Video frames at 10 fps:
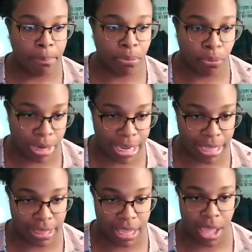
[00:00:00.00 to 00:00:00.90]

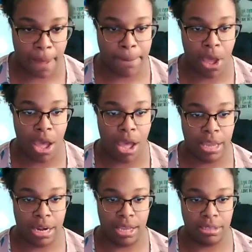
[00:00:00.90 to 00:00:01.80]
breathing
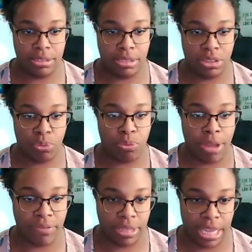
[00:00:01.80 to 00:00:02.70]
upon us the
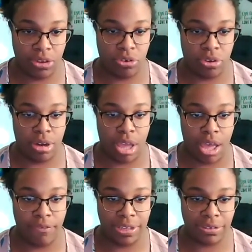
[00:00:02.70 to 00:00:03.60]
revelation
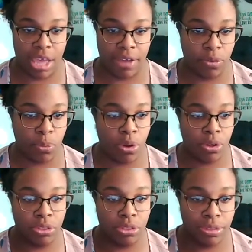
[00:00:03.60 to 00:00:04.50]
of his love. Well,